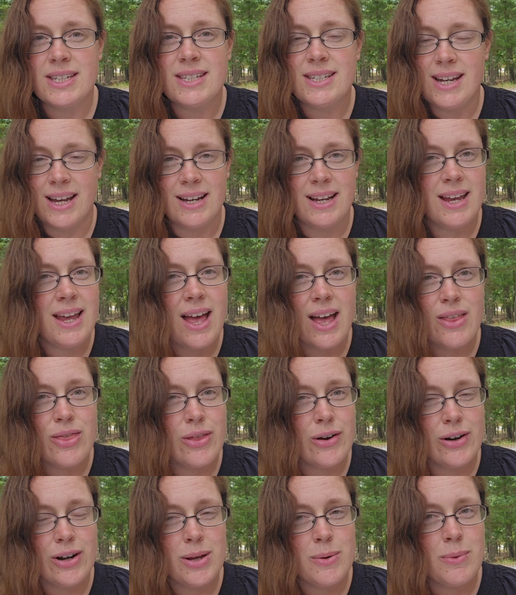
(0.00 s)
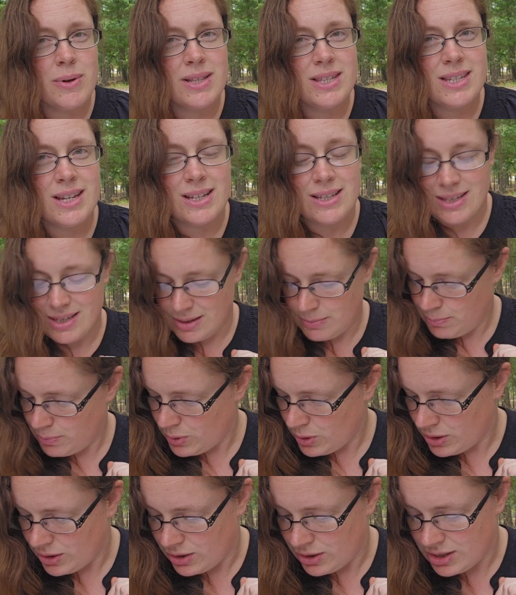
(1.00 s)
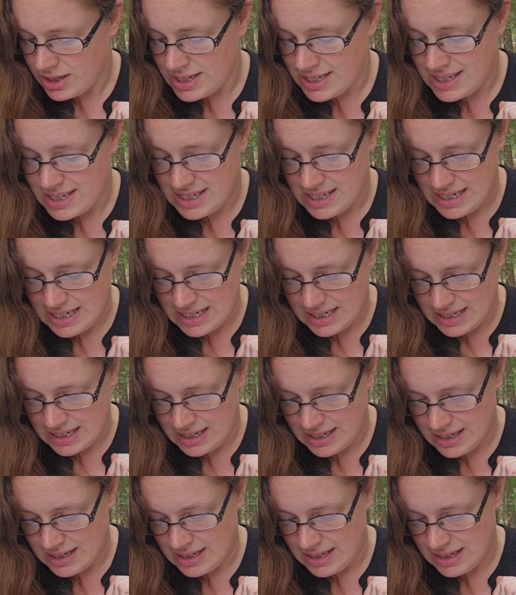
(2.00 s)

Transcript: steady at 31 cents per stick.